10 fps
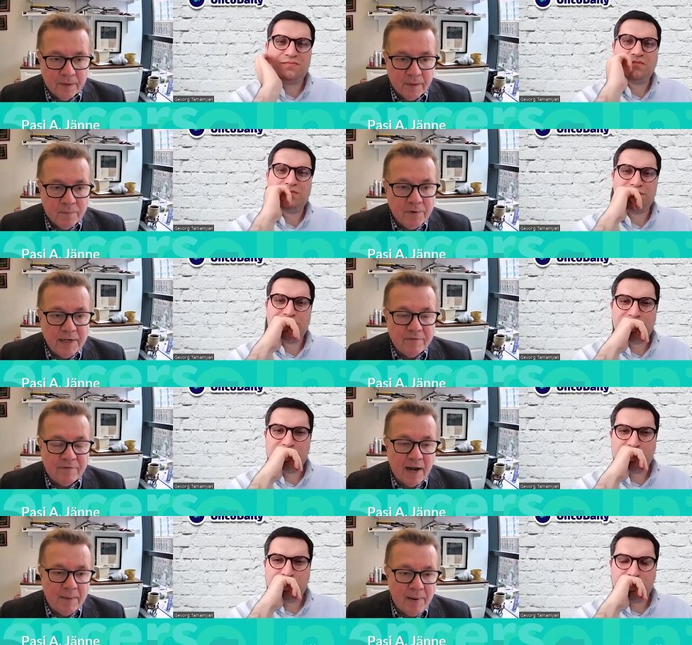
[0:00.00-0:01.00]

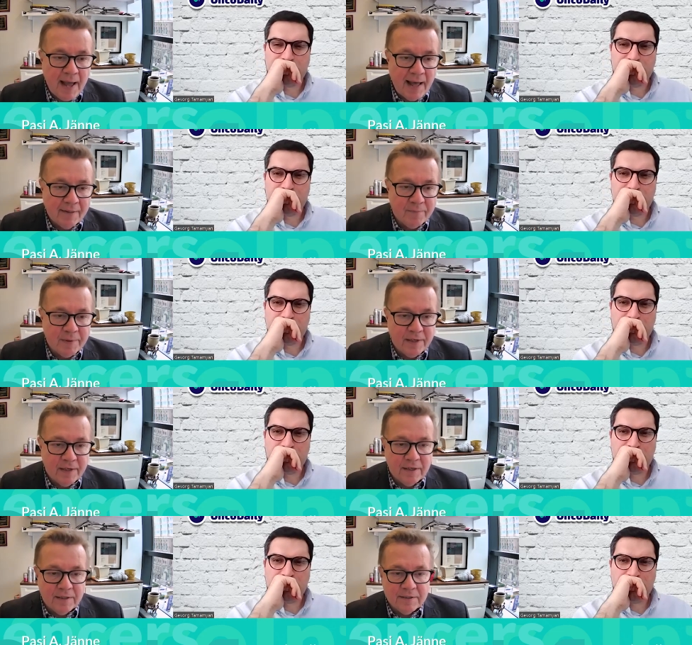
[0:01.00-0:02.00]
Speaker 1: predefined path
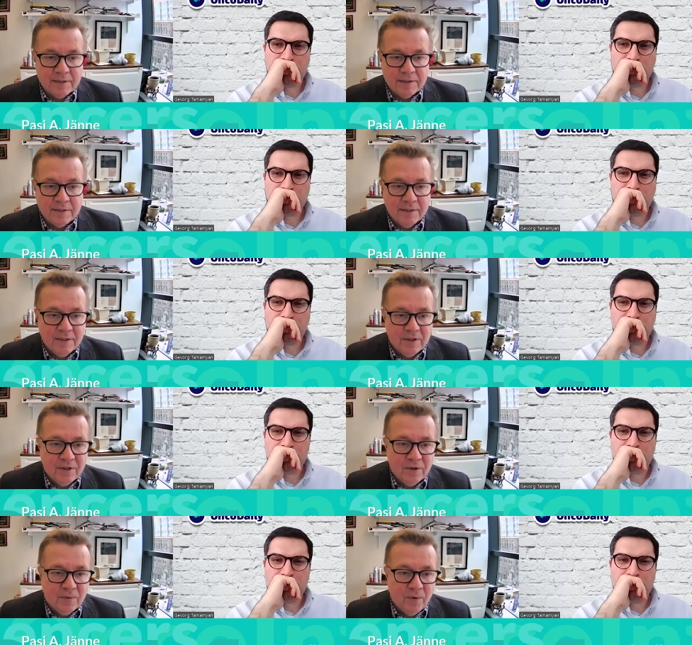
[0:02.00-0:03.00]
because
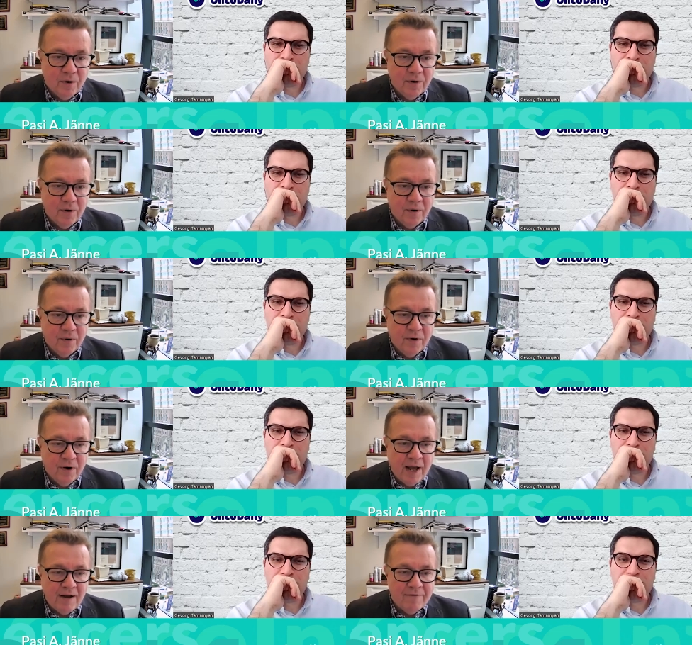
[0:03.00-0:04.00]
we're
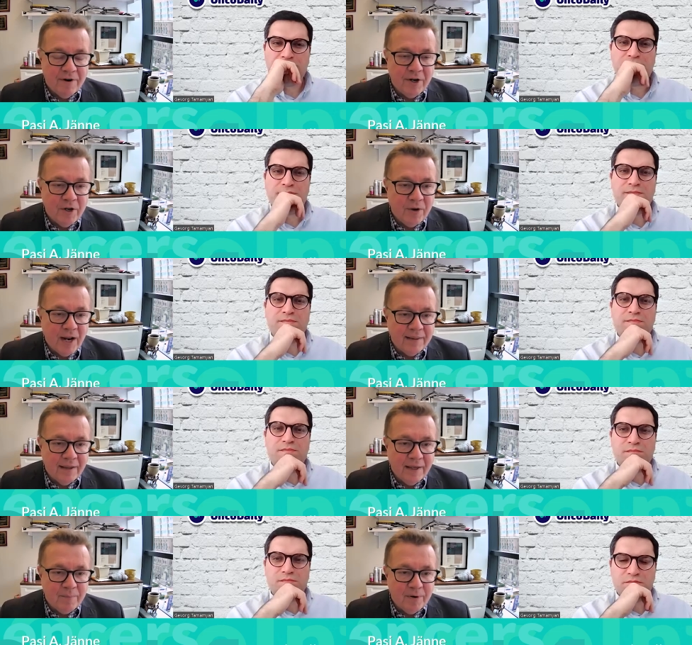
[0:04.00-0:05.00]
not very good, I think,
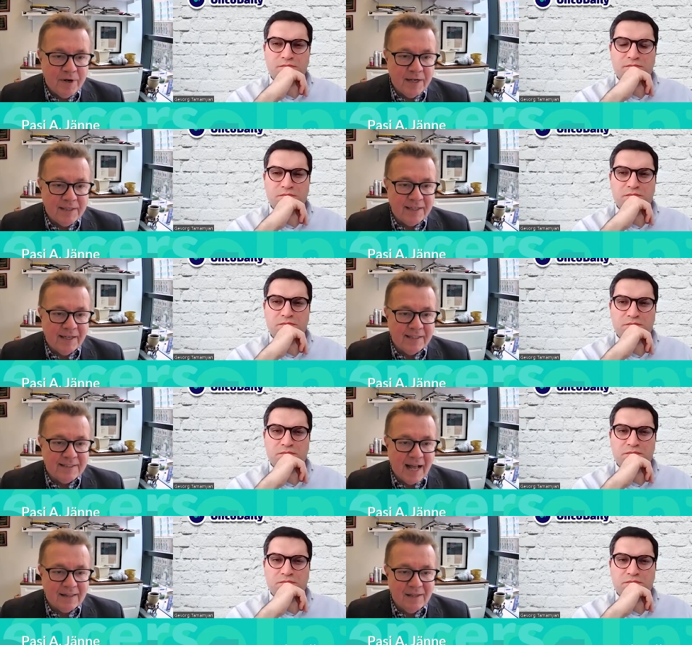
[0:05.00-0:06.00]
at predicting
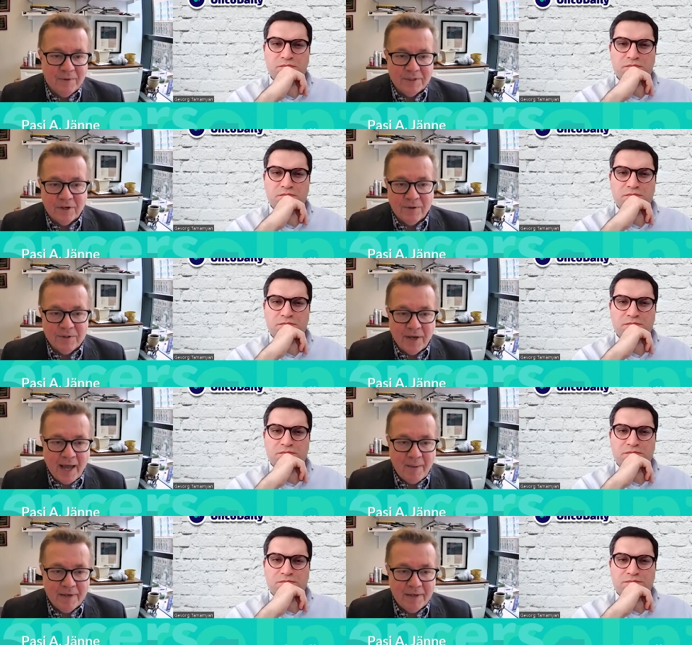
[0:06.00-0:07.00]
exactly what's going to
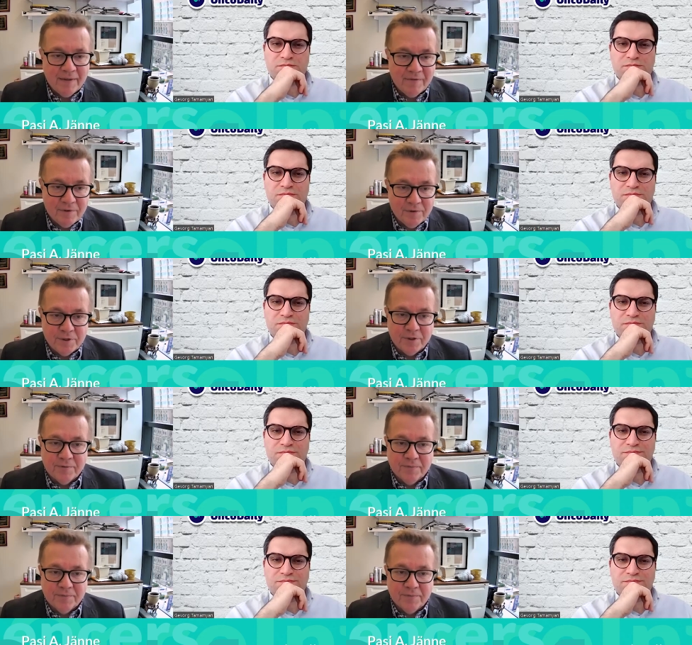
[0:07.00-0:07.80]
happen in the future.